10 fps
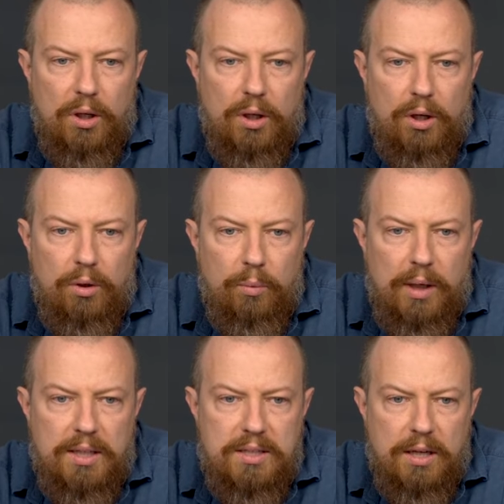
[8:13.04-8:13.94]
All
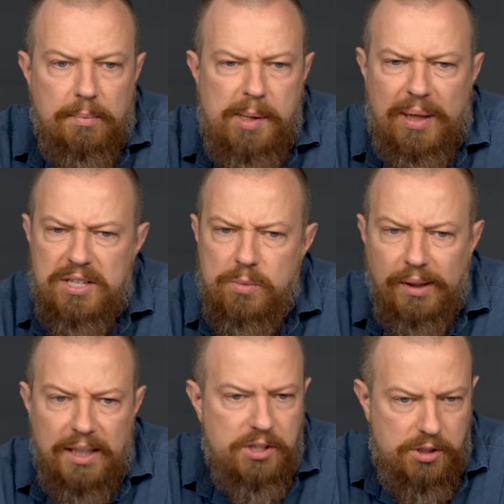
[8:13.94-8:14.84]
right, uh, people asking what
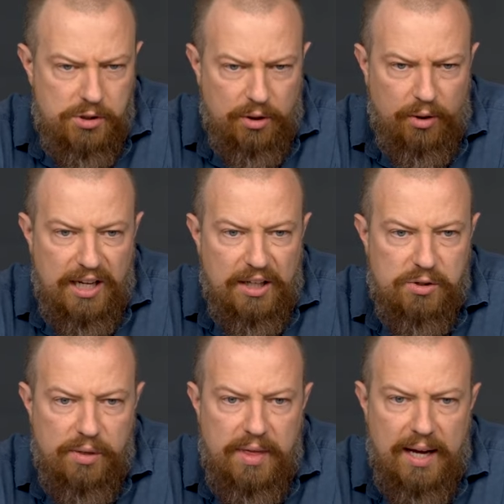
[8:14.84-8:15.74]
lens I used. I already
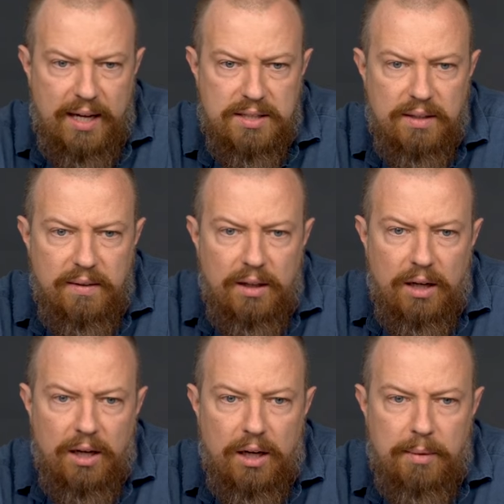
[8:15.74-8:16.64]
answered that.
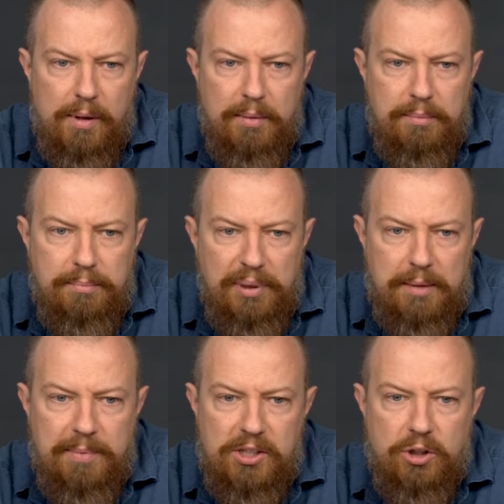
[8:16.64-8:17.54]
Um,
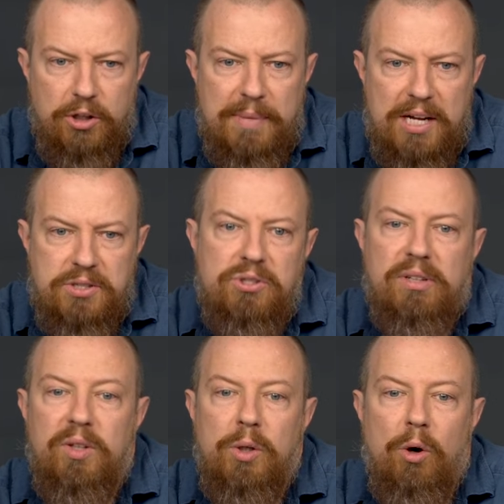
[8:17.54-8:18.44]
Blackmagic are the masters of
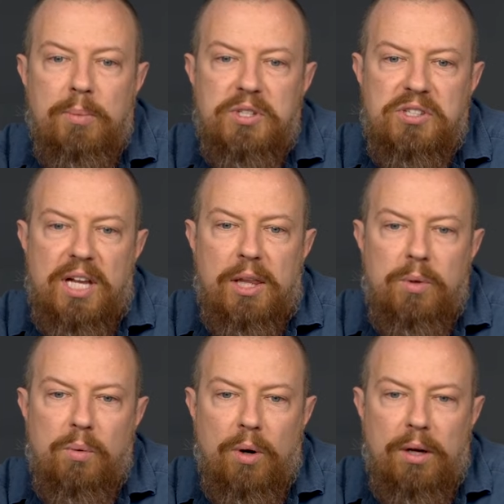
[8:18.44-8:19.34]
giving you almost exactly what
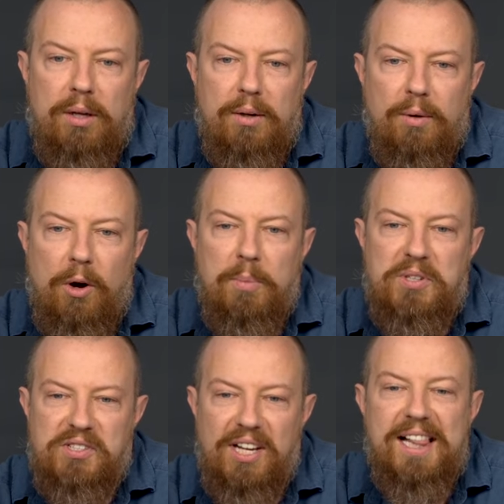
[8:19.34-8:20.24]
you want, almost
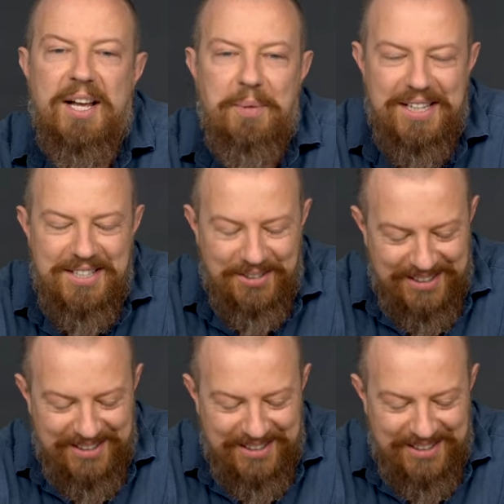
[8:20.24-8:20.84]
exactly when you